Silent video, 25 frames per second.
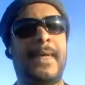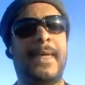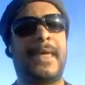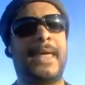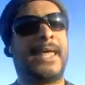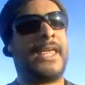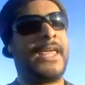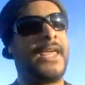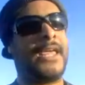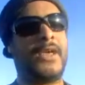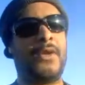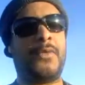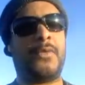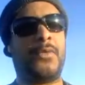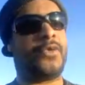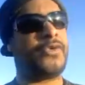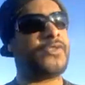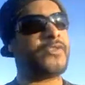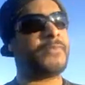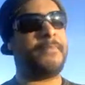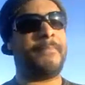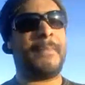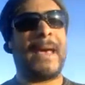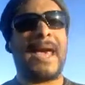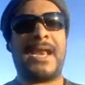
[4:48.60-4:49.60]
he
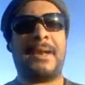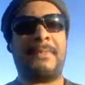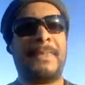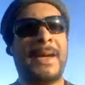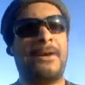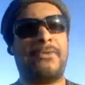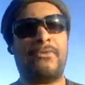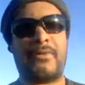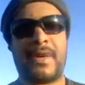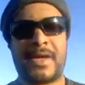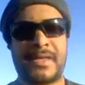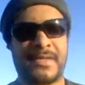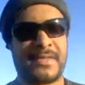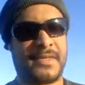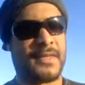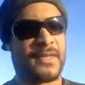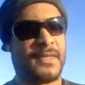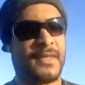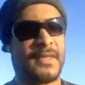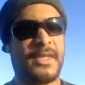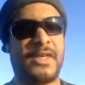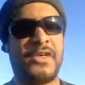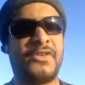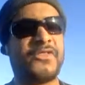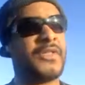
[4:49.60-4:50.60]
was mad about
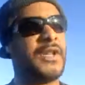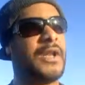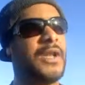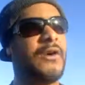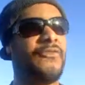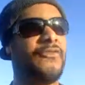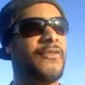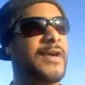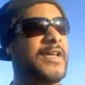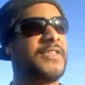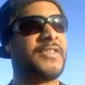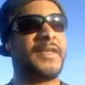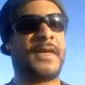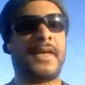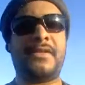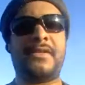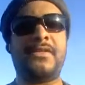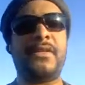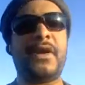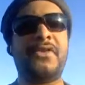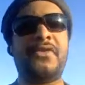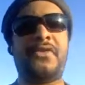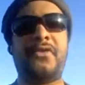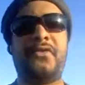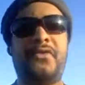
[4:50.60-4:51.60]
racing. He used to love racing his
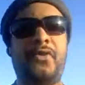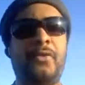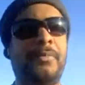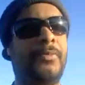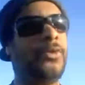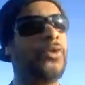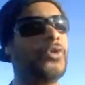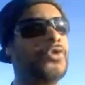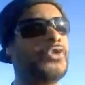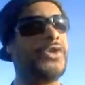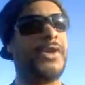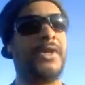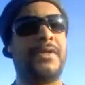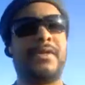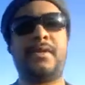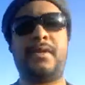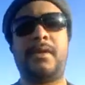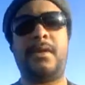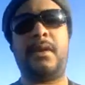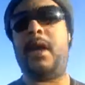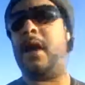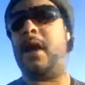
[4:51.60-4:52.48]
94 Porsches.